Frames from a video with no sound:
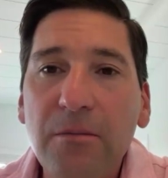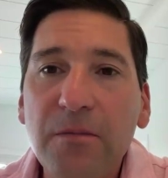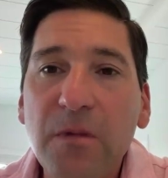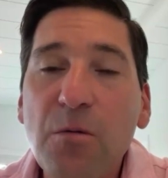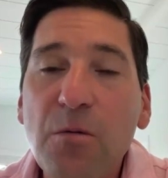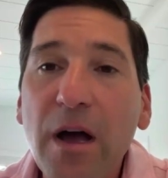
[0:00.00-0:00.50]

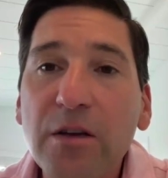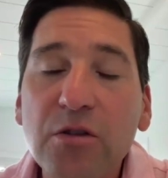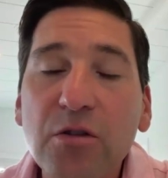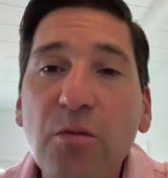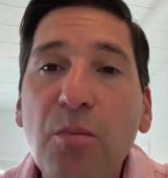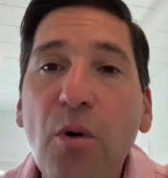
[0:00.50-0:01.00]

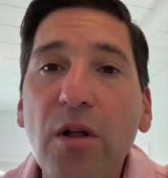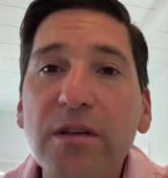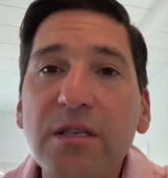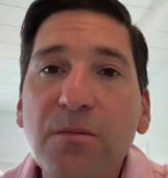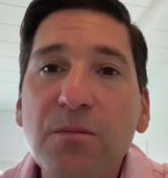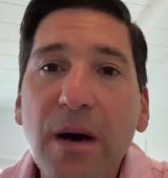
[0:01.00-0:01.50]
direction of
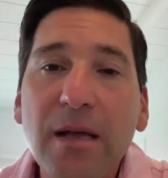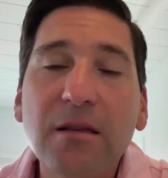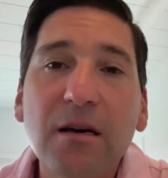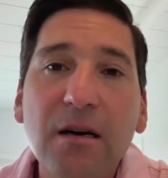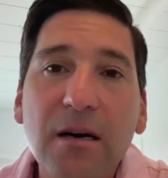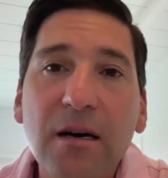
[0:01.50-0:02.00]
policy, but
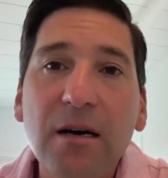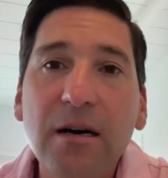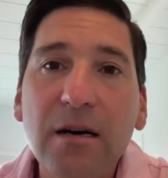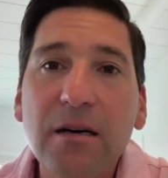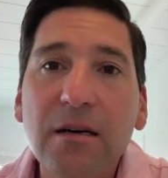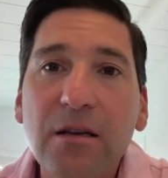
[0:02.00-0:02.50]

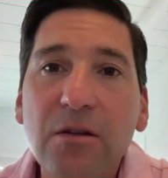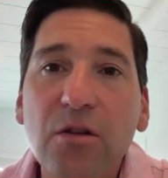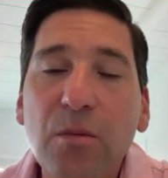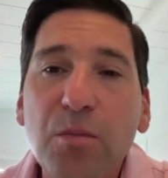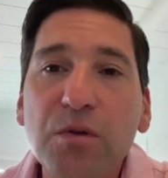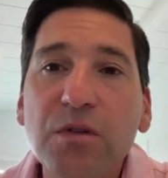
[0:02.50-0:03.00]

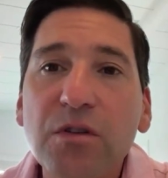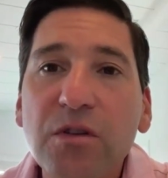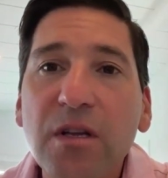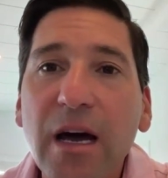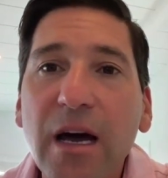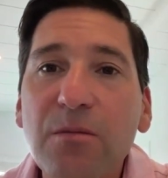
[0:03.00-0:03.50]
the
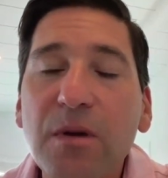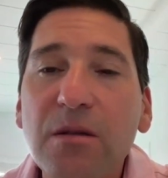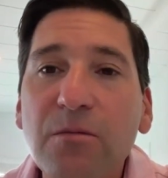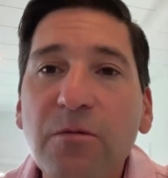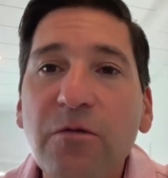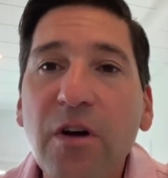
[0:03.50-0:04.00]
positioning had
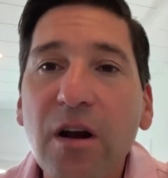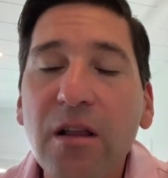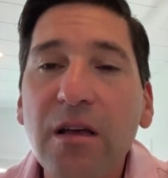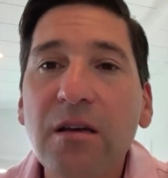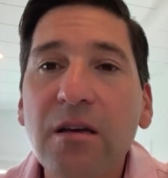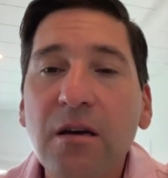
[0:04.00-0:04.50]
been
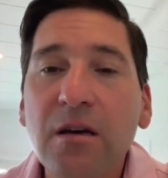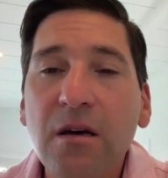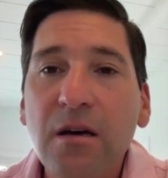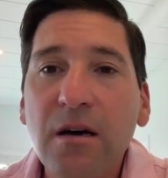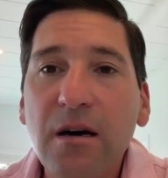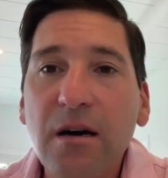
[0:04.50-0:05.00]
fairly
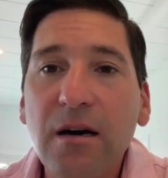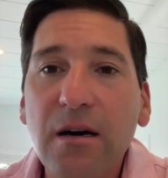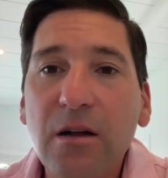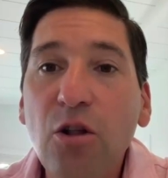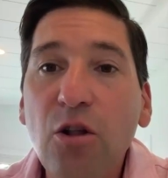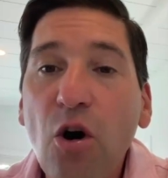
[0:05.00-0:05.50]

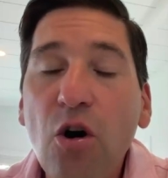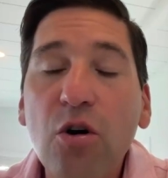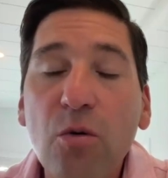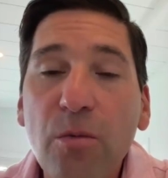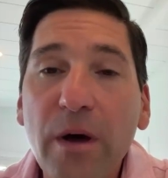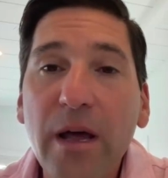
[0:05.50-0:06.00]
long
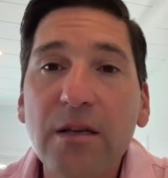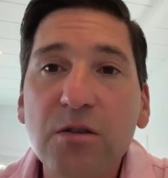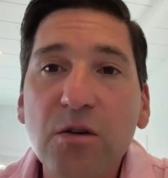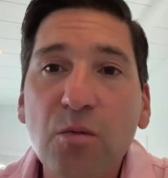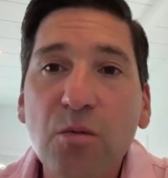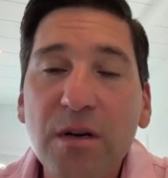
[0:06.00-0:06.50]
already.
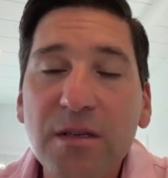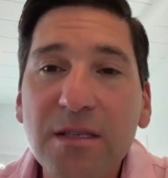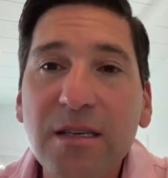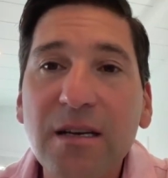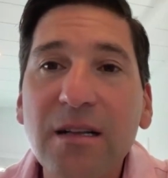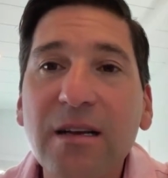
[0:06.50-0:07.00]
So we're
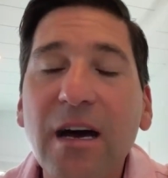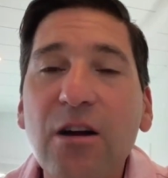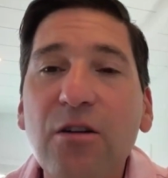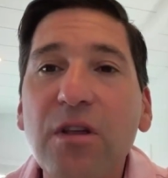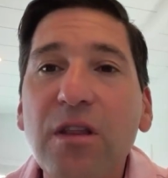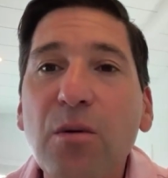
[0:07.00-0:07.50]
still kind
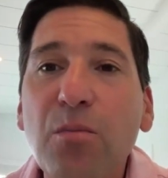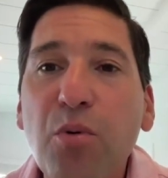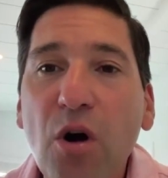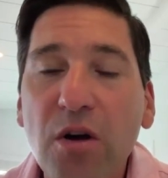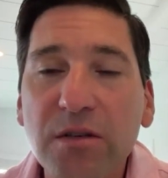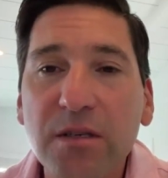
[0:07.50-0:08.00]
of in the
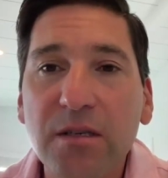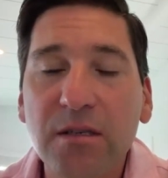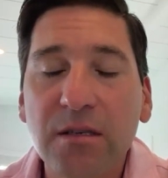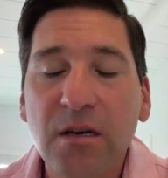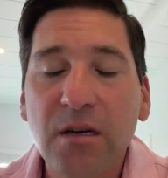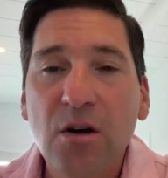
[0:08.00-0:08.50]

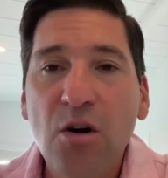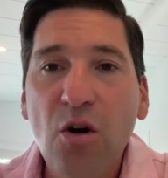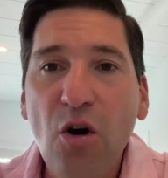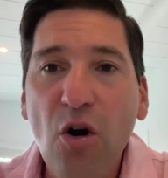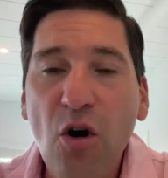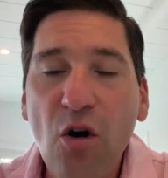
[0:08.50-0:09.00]
process
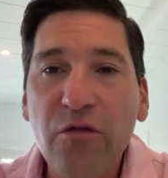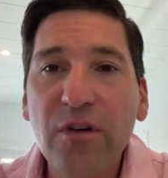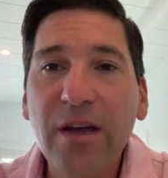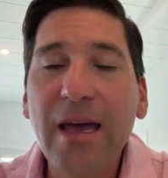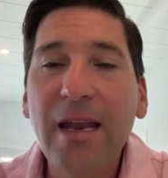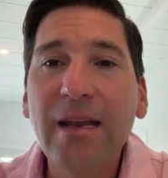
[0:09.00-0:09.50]
of
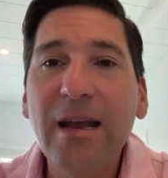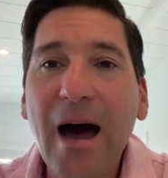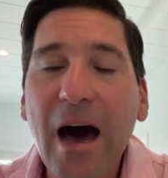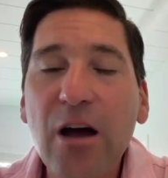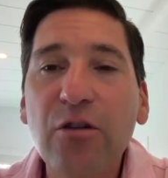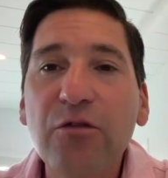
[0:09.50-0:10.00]
getting
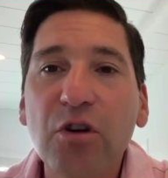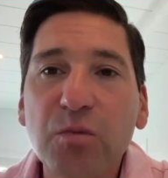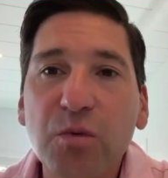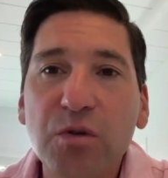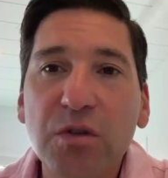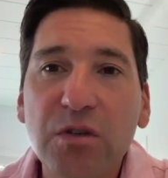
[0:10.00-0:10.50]
out of those
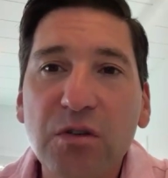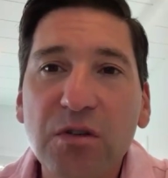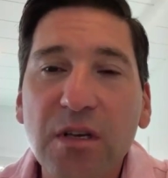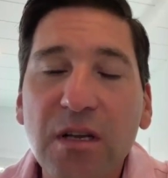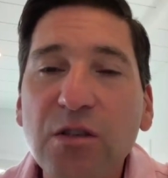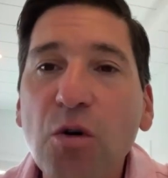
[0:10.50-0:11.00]
positions,
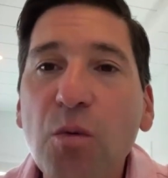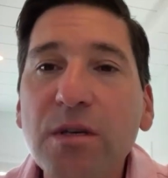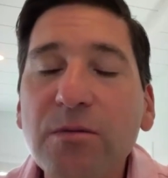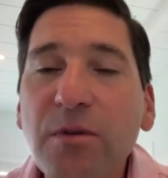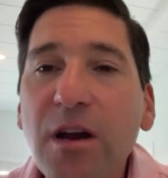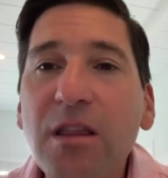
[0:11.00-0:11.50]
and it's
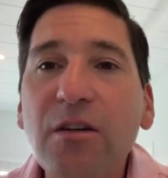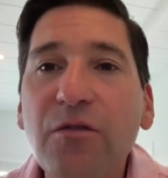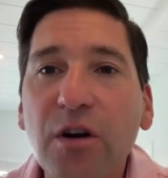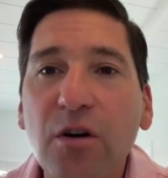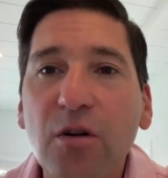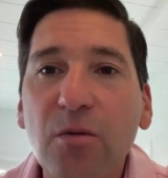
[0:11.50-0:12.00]
always very
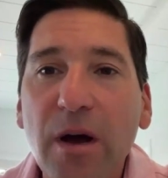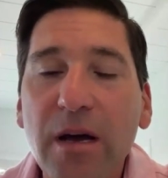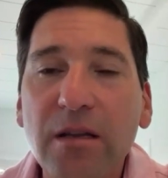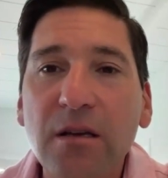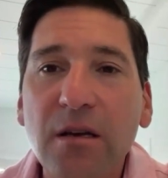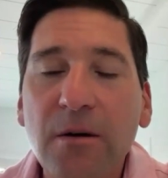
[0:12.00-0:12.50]
difficult, right,